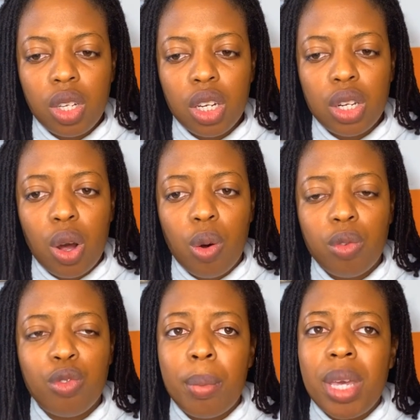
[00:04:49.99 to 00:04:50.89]
Now,
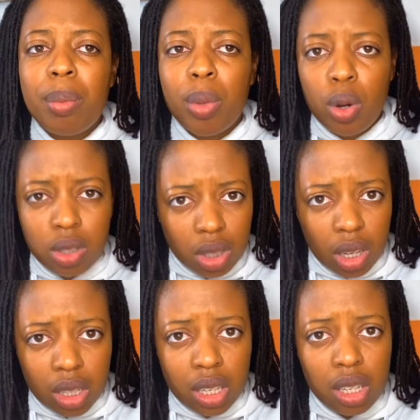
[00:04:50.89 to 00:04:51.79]
for me
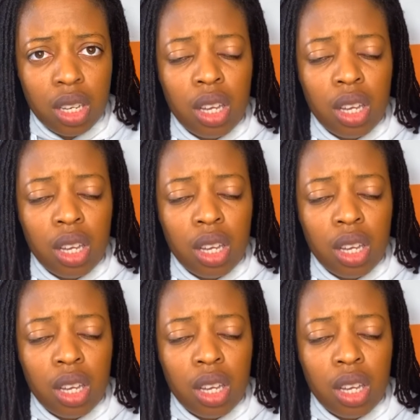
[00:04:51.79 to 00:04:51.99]
personally,